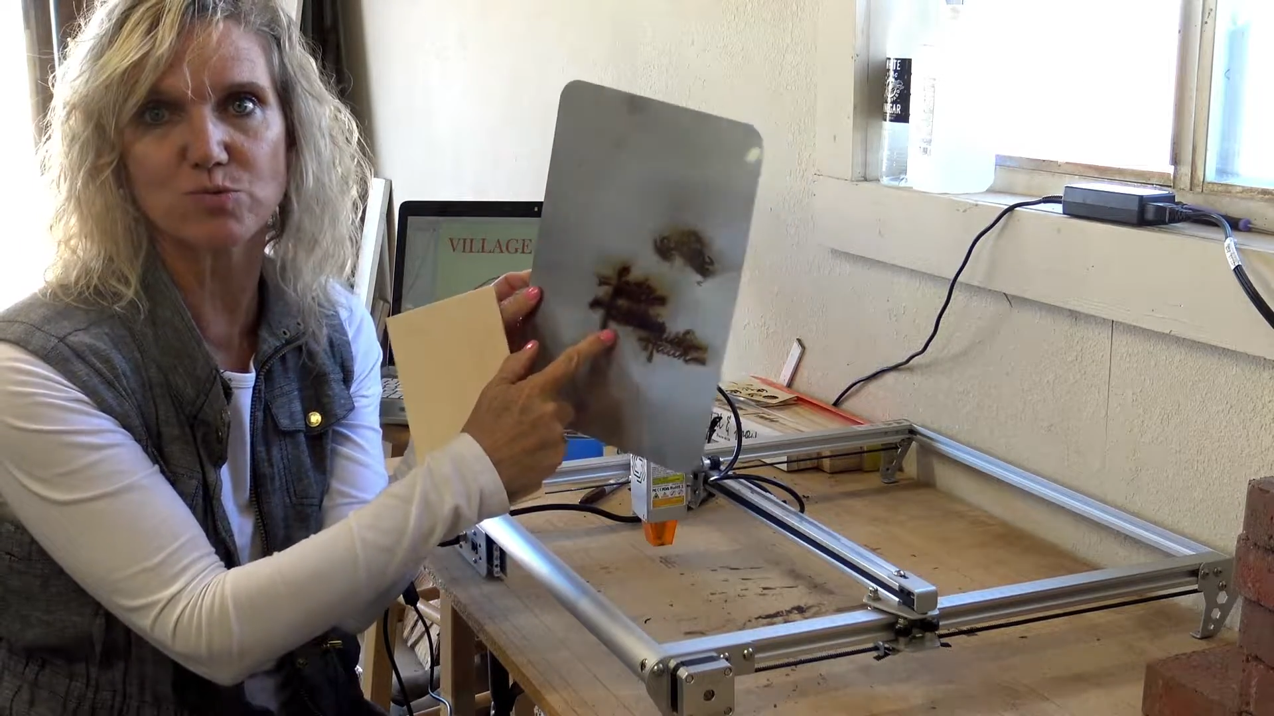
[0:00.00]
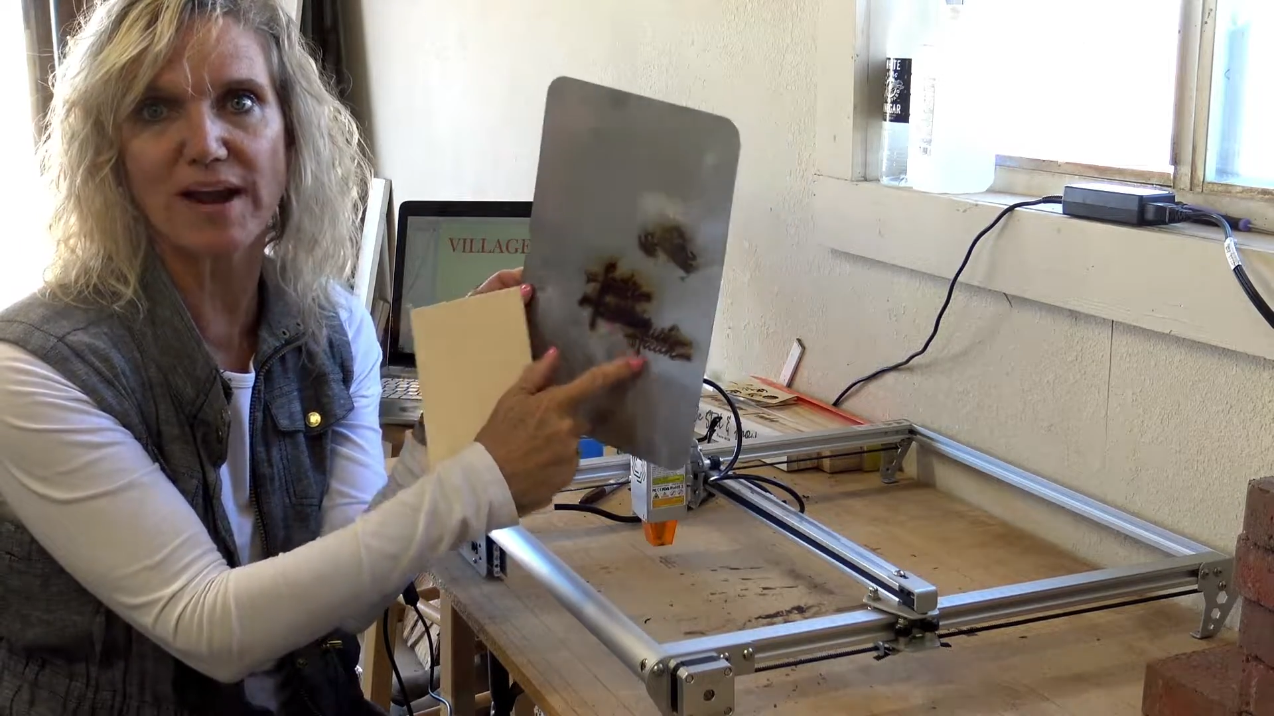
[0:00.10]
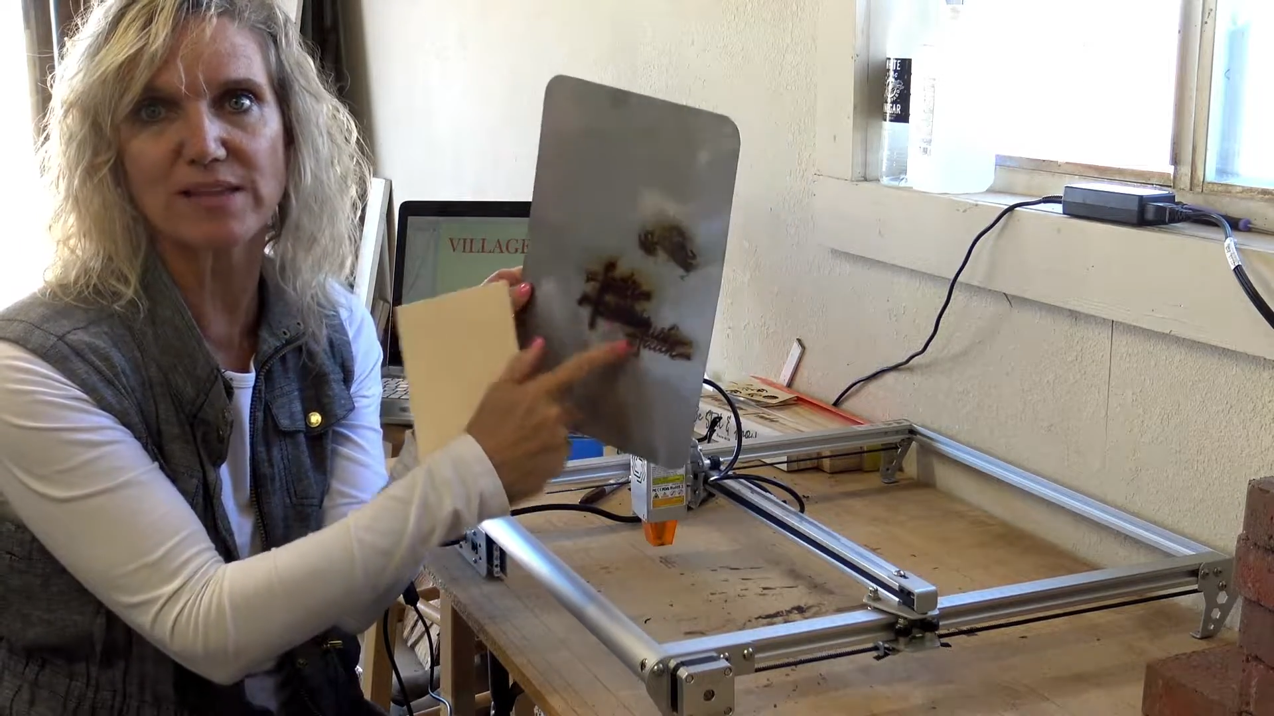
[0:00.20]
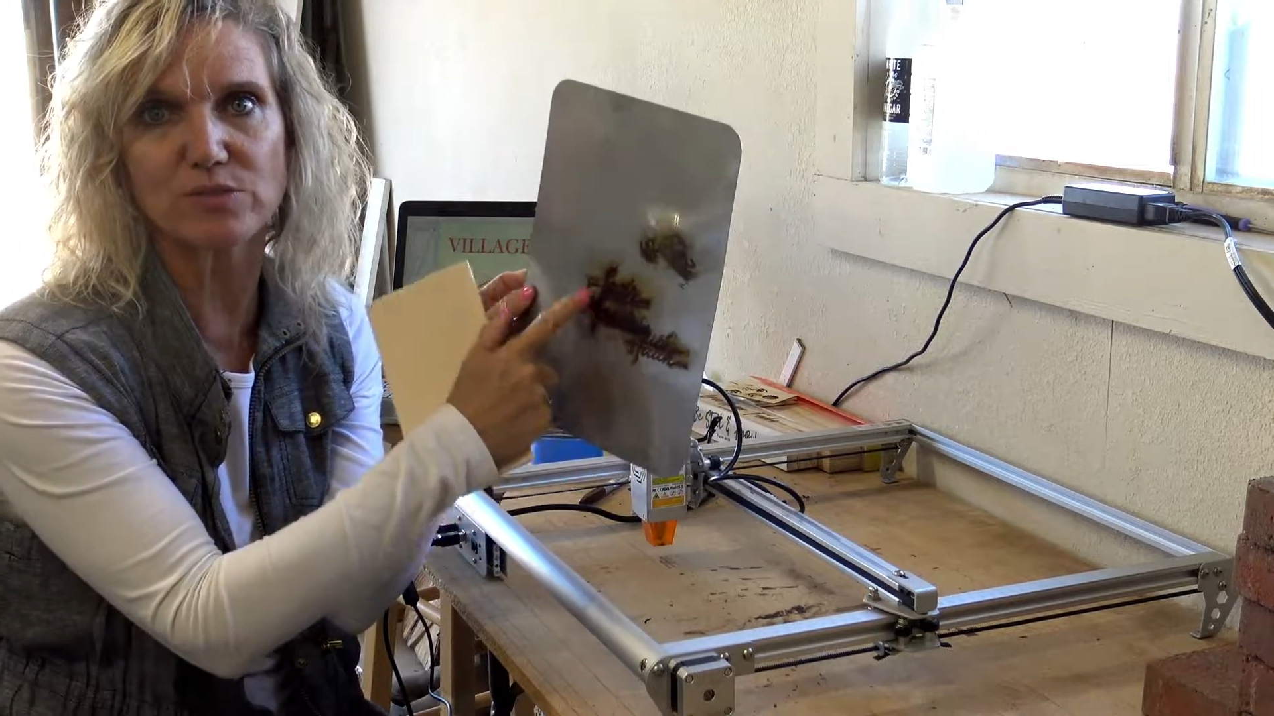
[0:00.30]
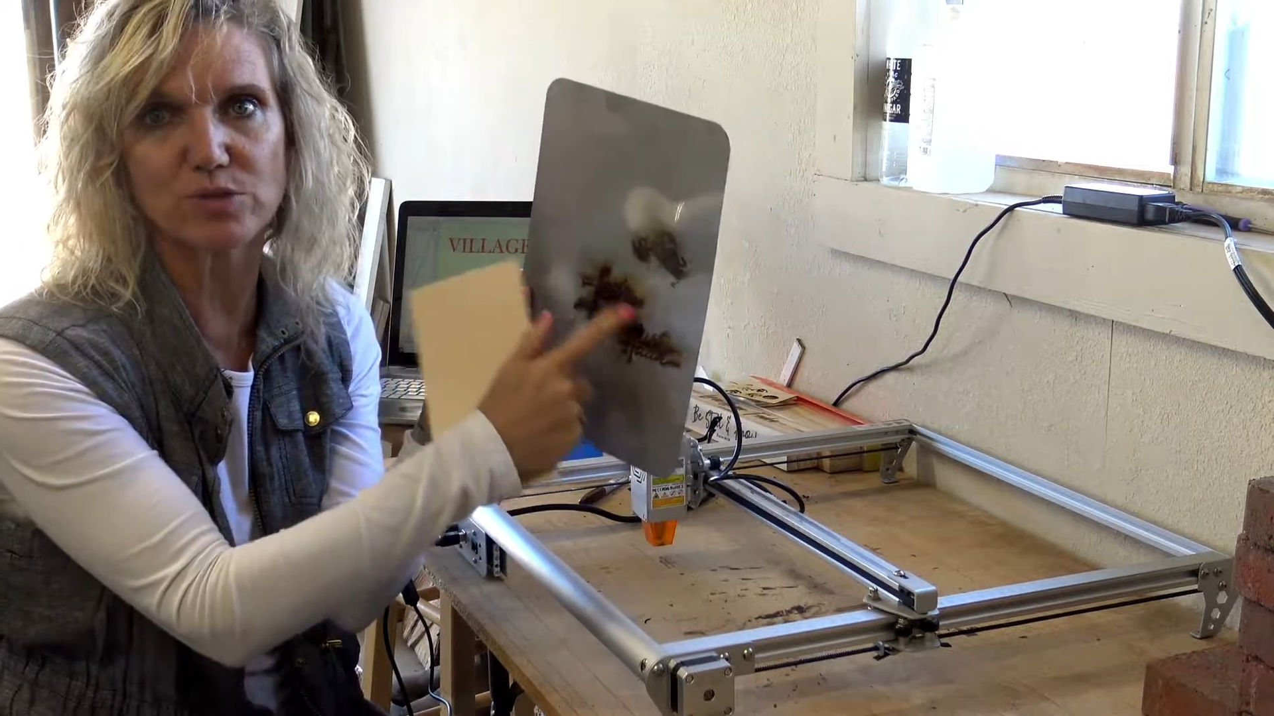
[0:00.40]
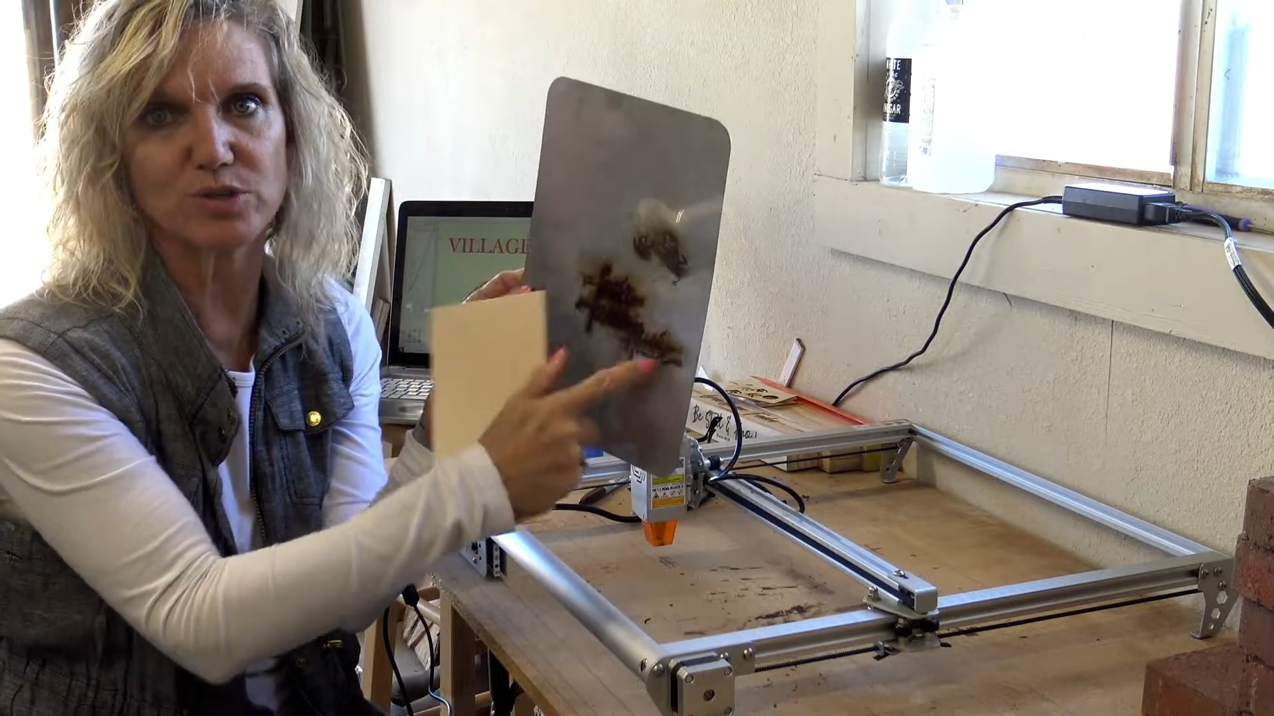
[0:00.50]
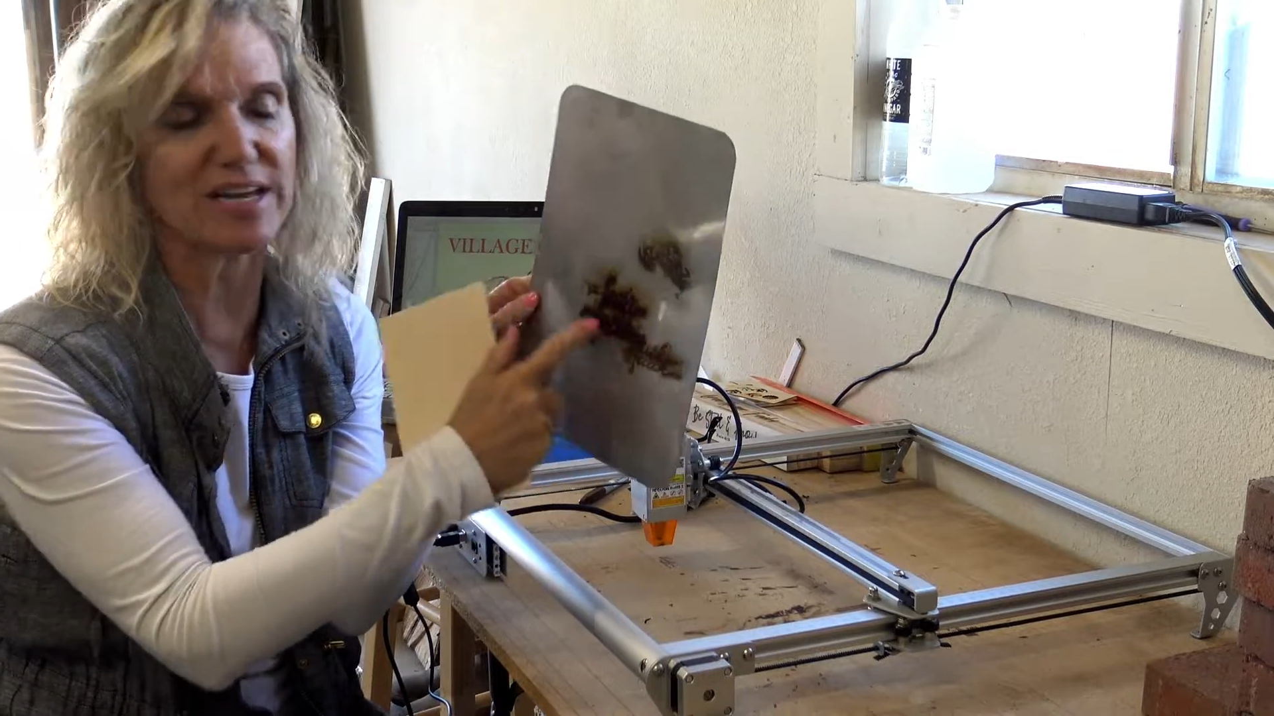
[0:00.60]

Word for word: right through